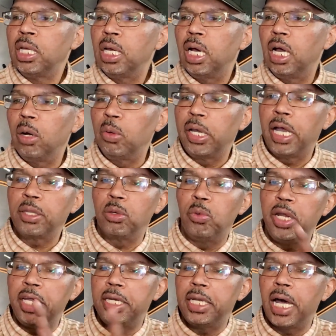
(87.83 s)
We got the
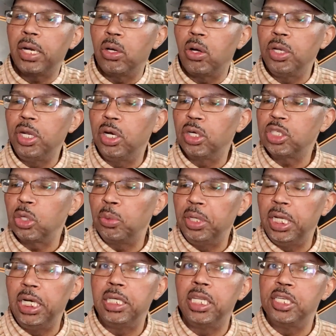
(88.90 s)
red dot on here, so we
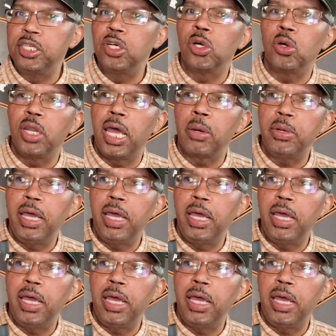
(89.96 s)
needed to zero that.